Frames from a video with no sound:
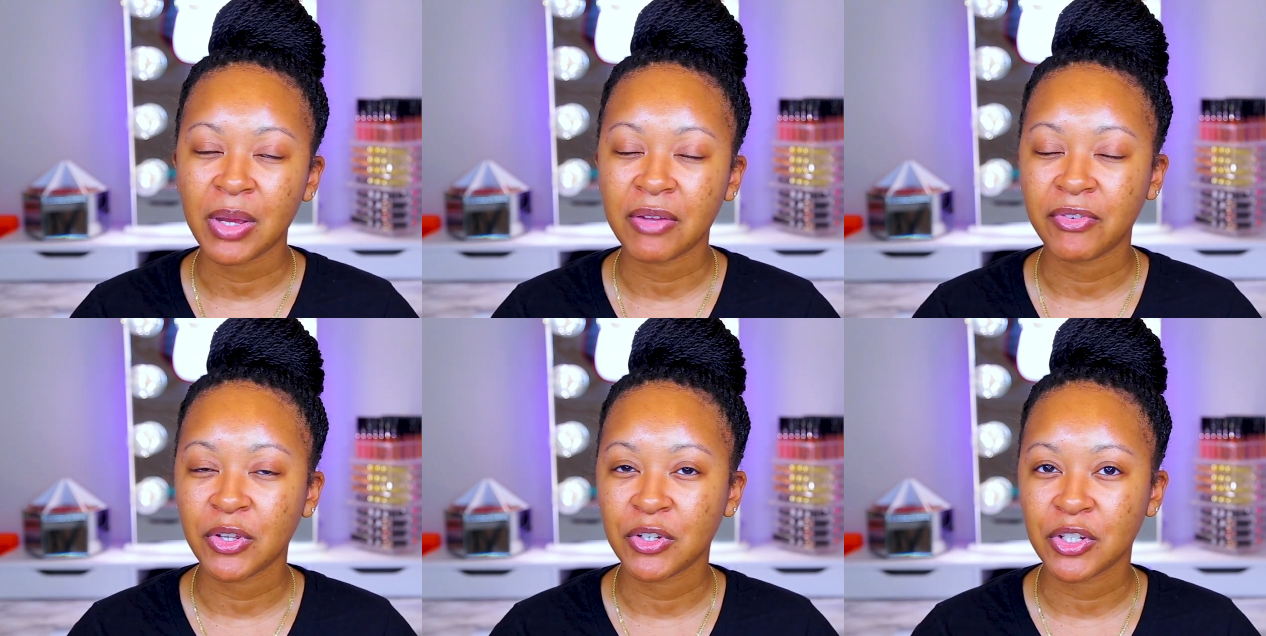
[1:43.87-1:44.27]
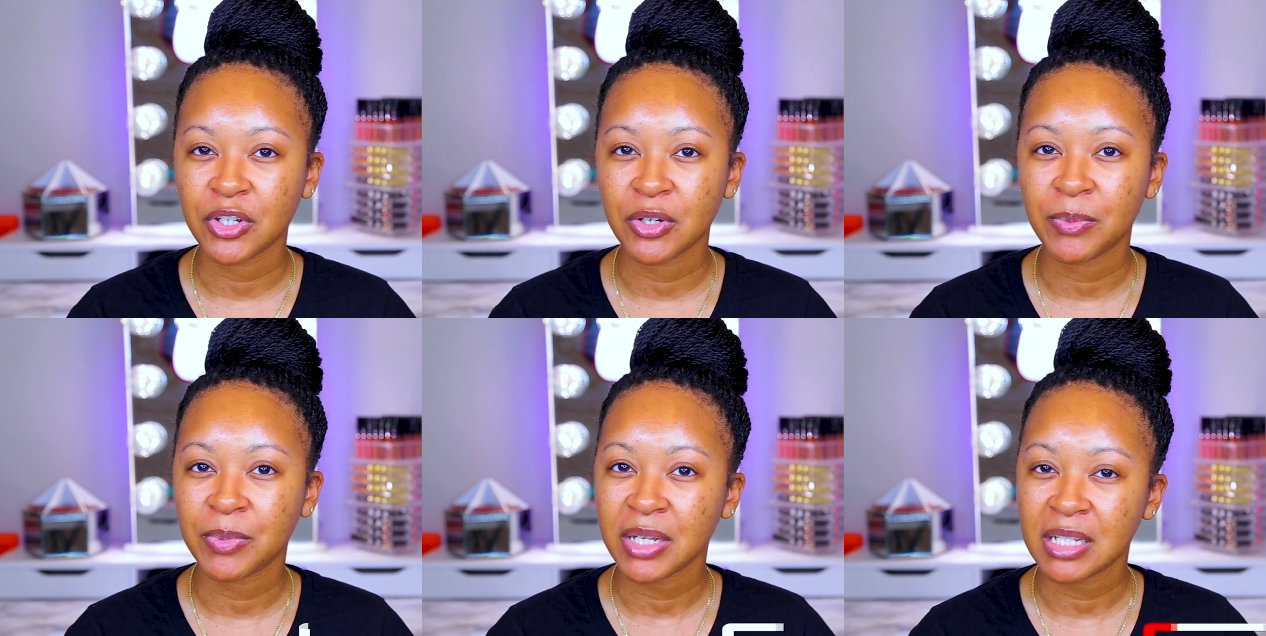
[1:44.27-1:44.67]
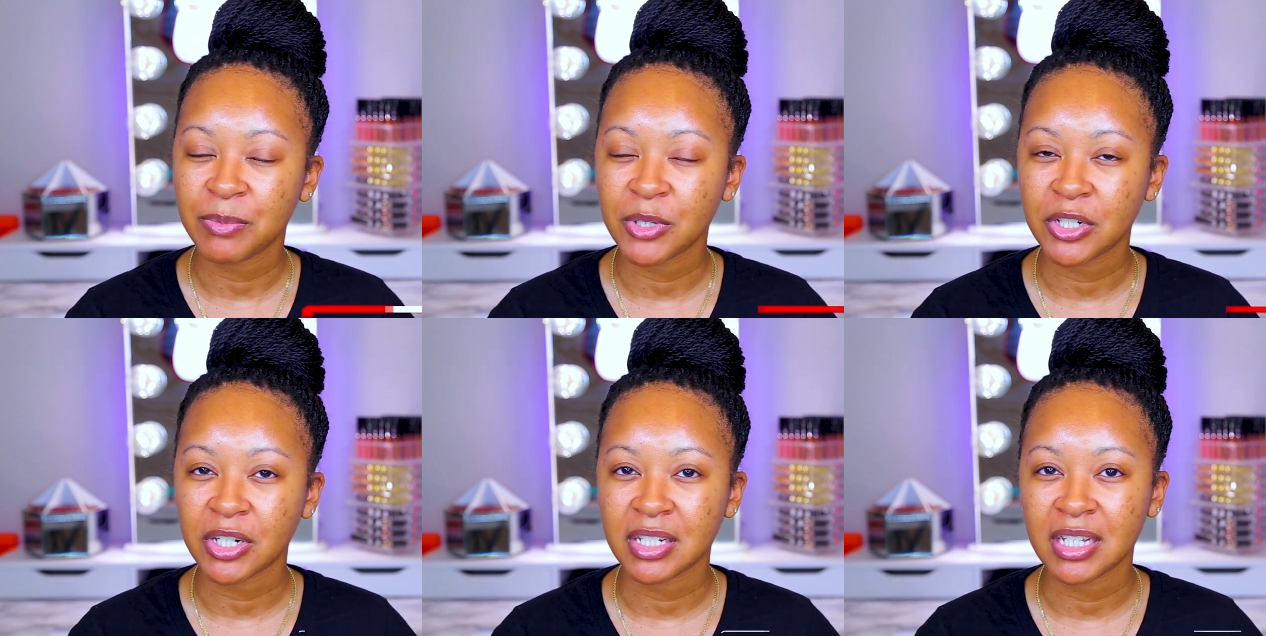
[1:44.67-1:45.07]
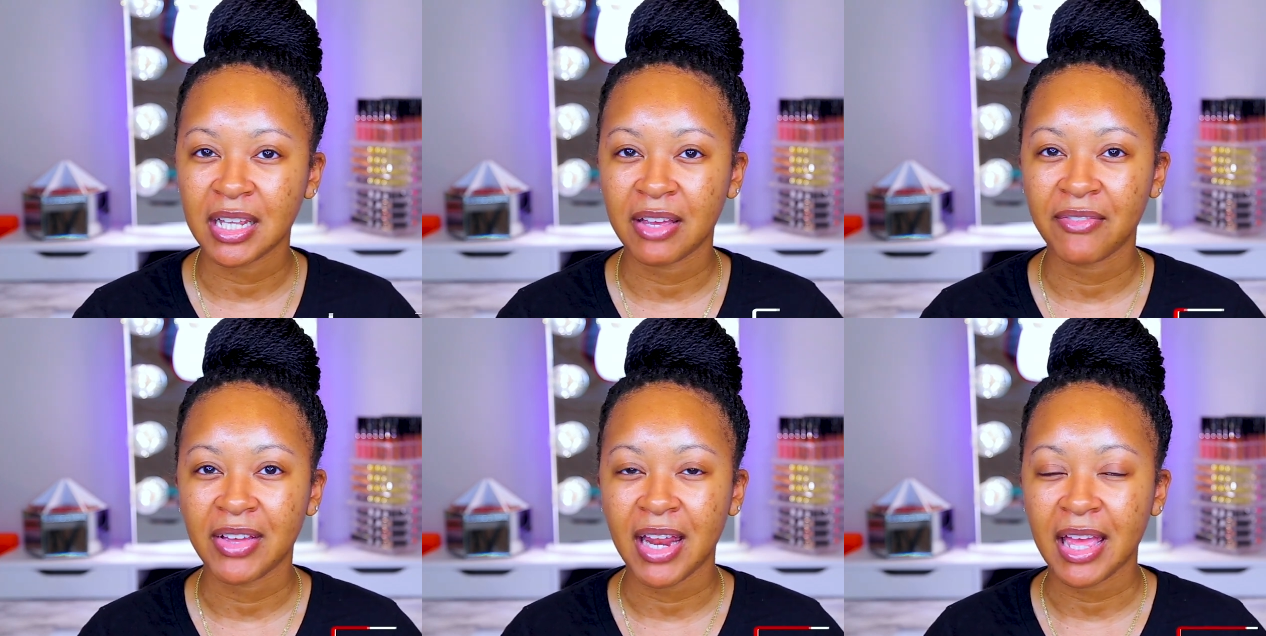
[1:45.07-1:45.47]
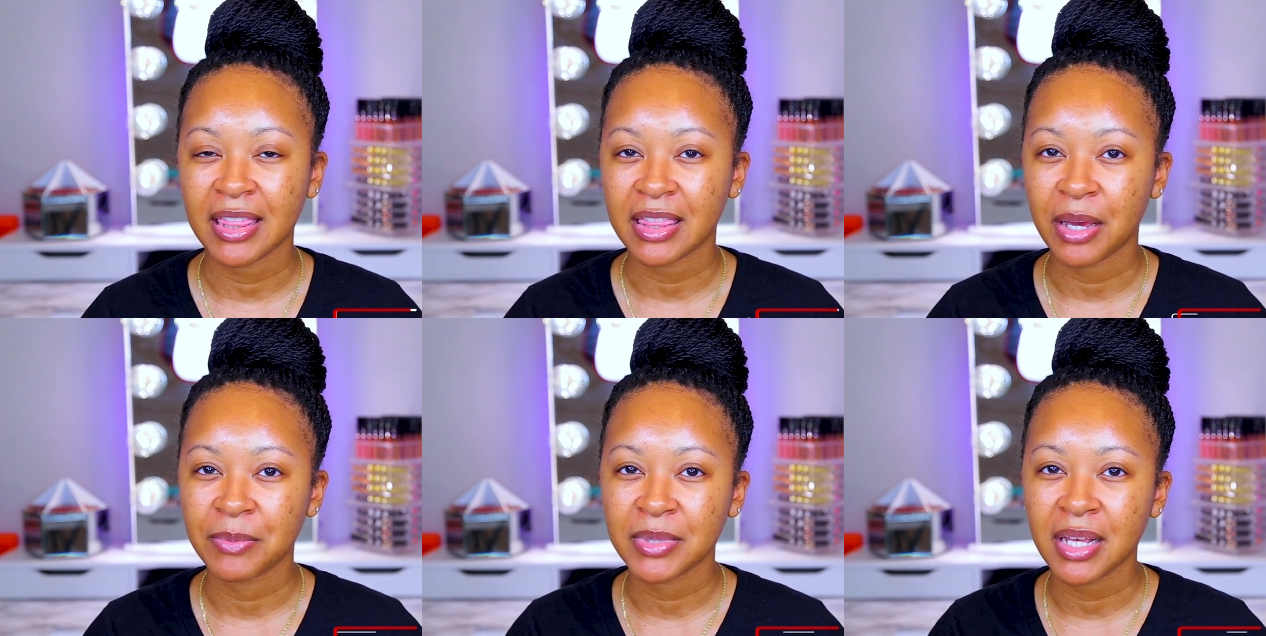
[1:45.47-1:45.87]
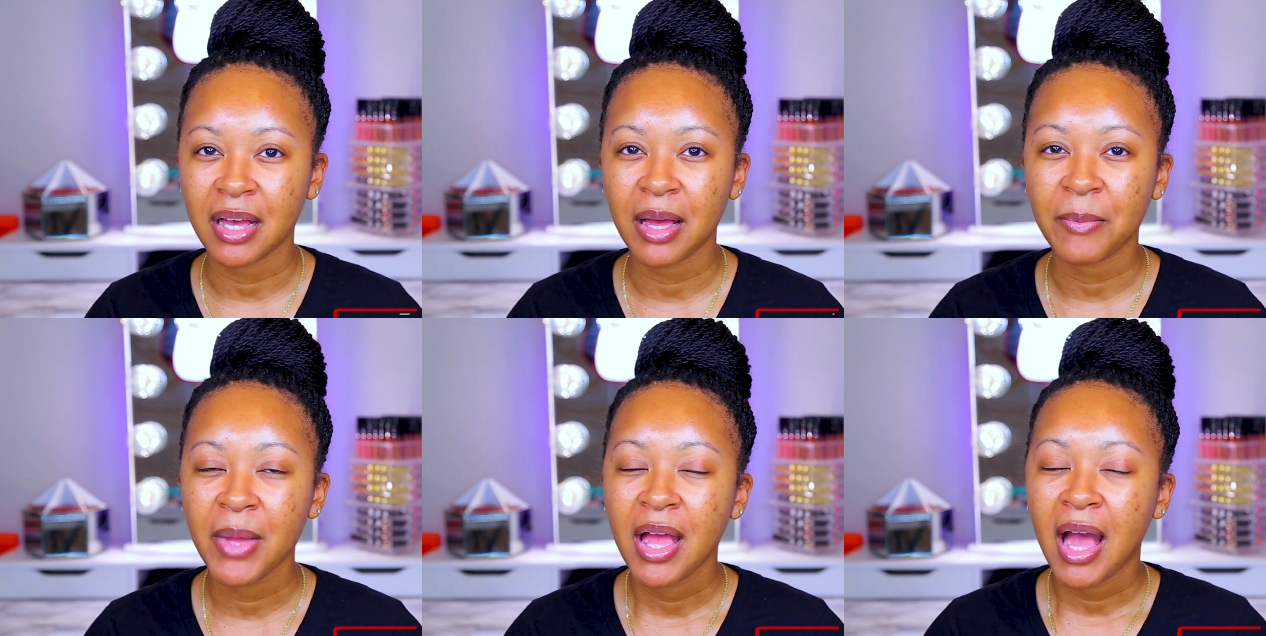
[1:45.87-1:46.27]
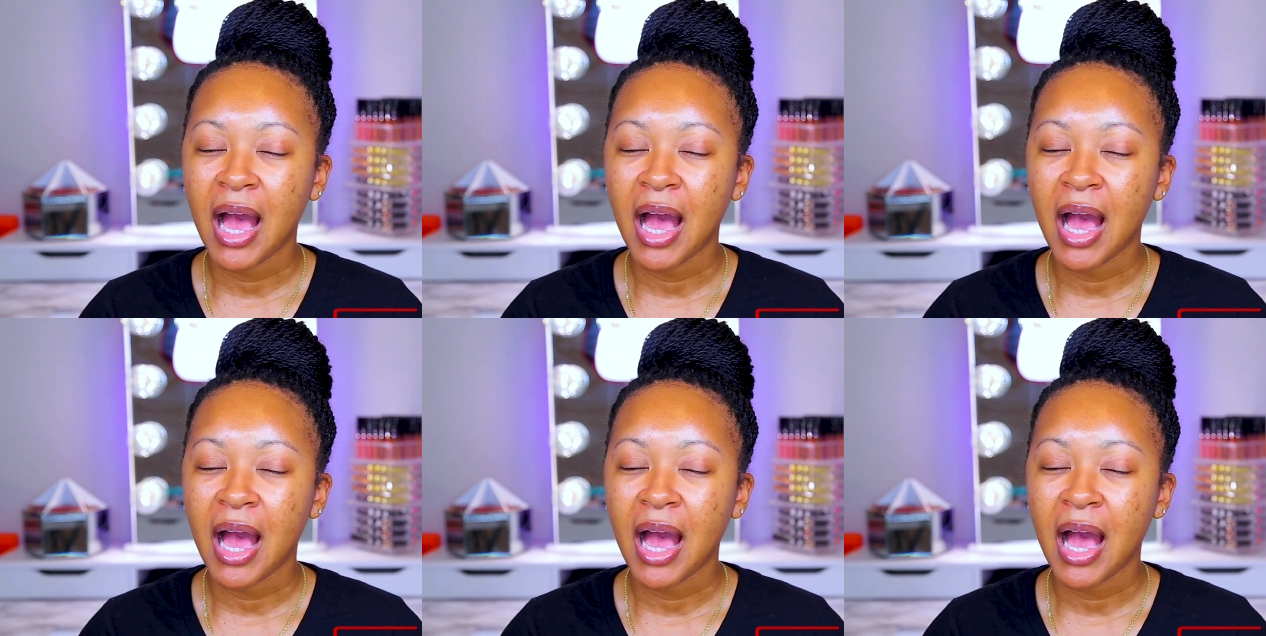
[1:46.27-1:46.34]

If you do, please be sure to give it a thumbs up.